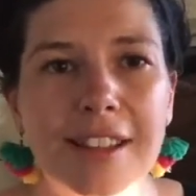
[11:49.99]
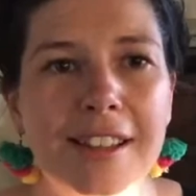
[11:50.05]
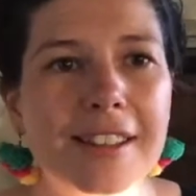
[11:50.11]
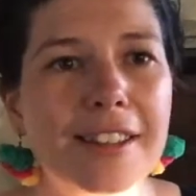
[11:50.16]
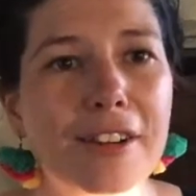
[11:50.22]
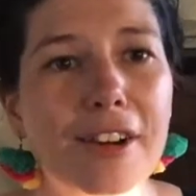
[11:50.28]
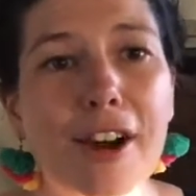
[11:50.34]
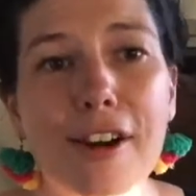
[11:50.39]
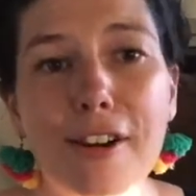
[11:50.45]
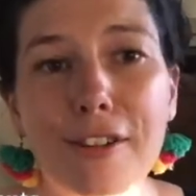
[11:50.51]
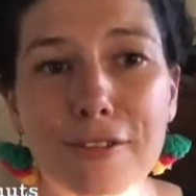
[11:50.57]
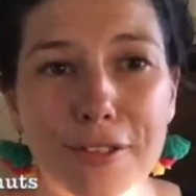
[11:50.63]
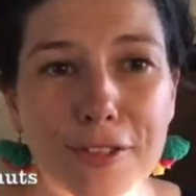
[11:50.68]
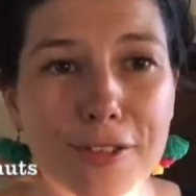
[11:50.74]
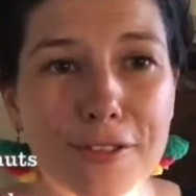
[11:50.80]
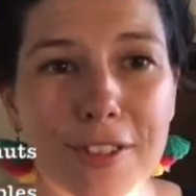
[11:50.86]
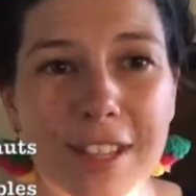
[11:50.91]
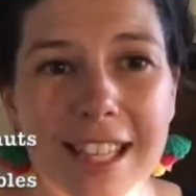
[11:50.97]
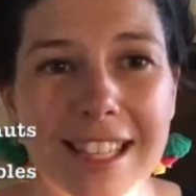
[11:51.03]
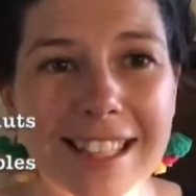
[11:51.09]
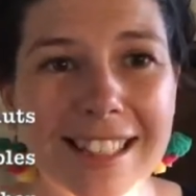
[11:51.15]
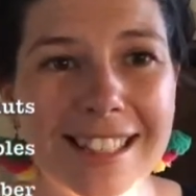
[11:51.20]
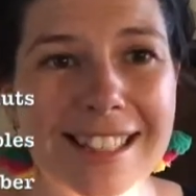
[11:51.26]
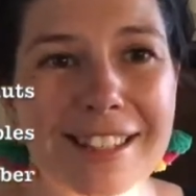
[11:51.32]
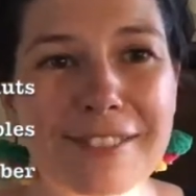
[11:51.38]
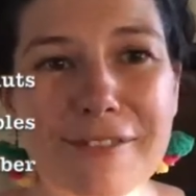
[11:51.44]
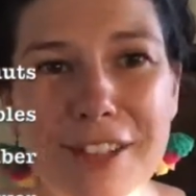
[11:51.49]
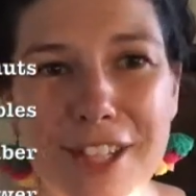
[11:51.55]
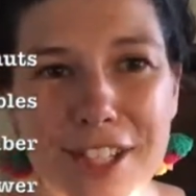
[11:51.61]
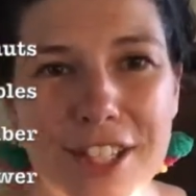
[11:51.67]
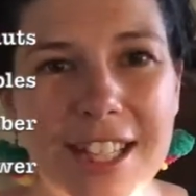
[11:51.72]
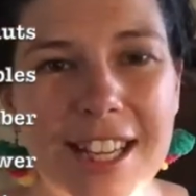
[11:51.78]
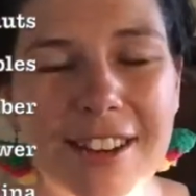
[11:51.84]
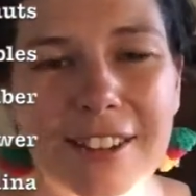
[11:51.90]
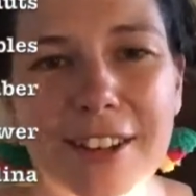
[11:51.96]
there are a few vegan and
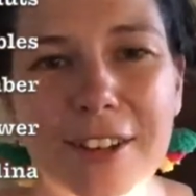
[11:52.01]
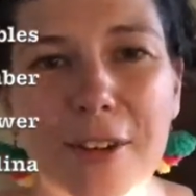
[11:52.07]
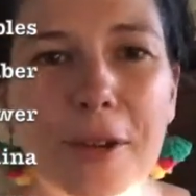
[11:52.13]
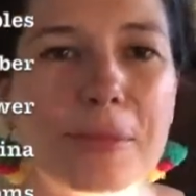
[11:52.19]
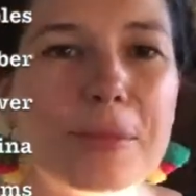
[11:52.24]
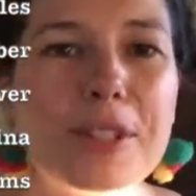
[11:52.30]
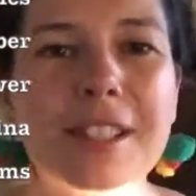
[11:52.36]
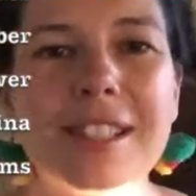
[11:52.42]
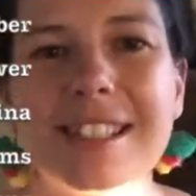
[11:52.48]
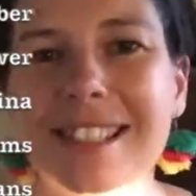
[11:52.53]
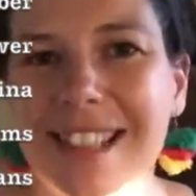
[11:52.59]
vegetarian options